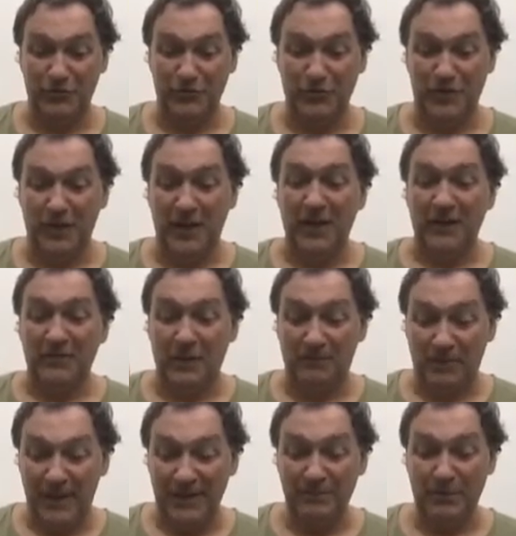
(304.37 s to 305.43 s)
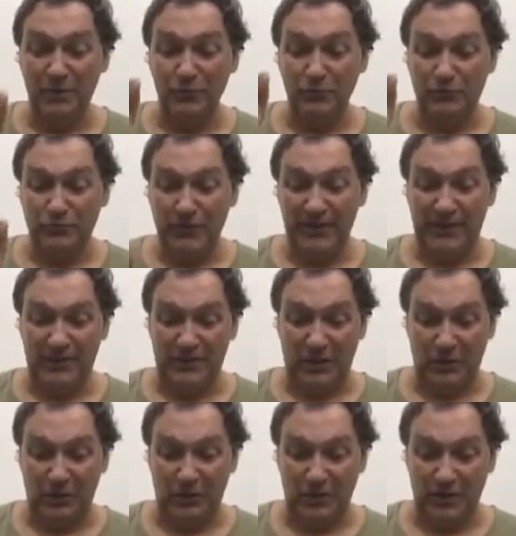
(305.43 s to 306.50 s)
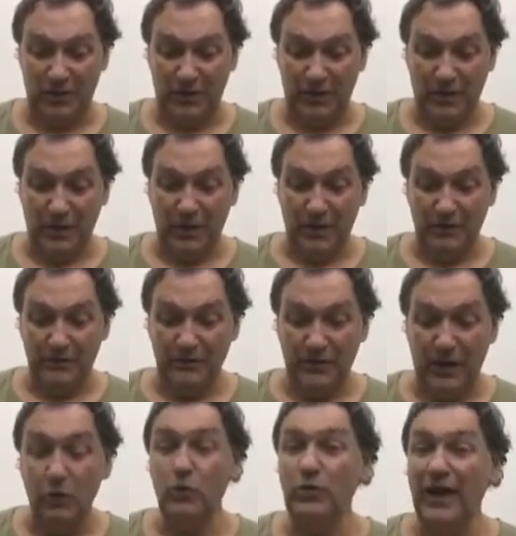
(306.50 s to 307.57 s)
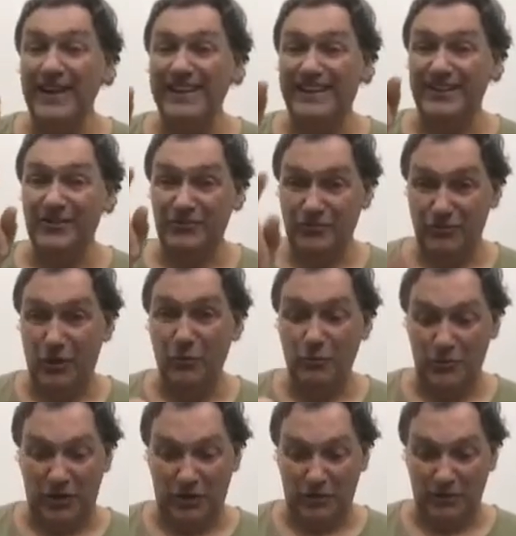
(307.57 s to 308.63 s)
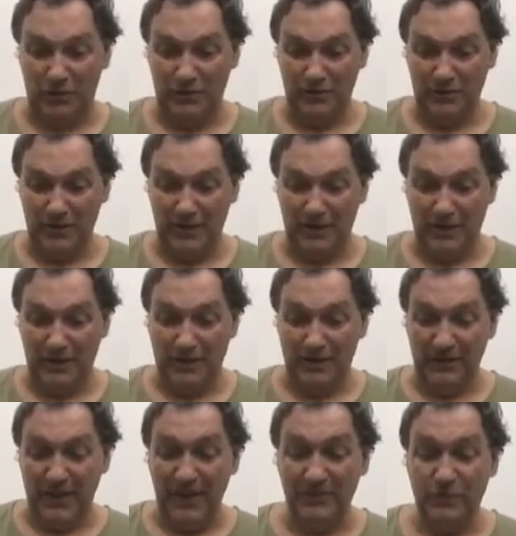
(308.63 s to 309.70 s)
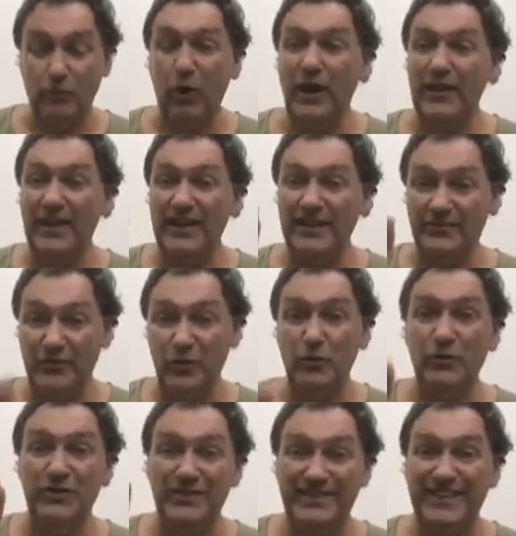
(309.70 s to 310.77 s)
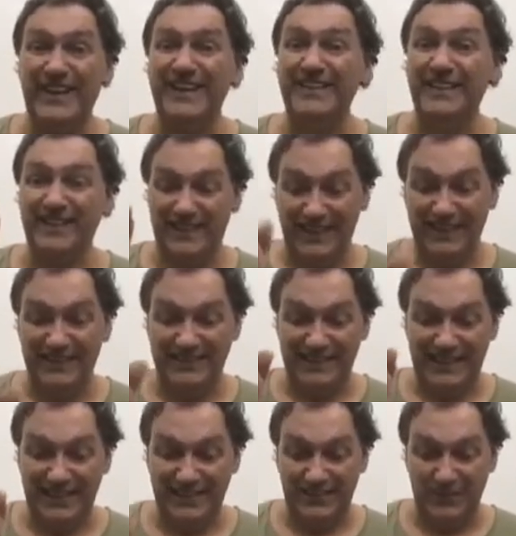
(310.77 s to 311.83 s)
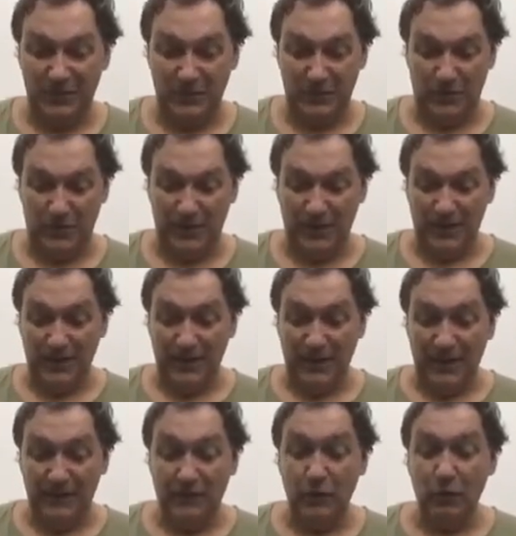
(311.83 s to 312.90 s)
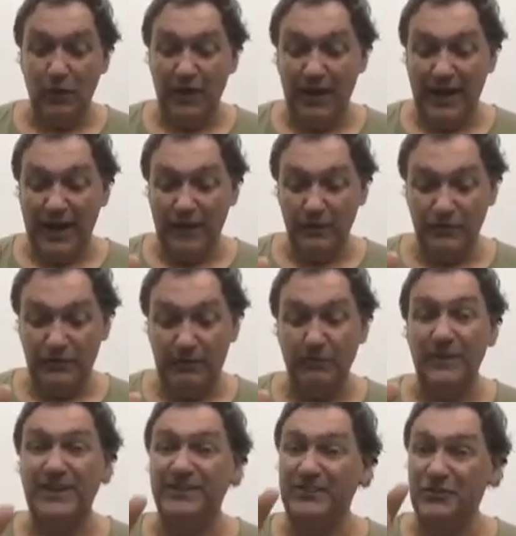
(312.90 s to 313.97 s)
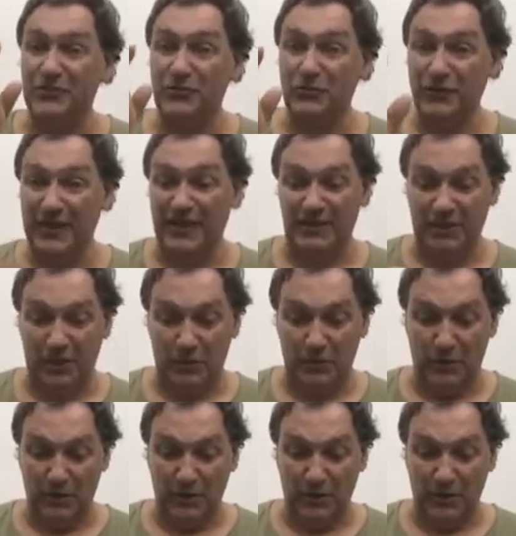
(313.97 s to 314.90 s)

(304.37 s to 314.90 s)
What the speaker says: you. The people who trigger you know they control you. That's why they do and say the things they do. If you allow somebody to trigger you,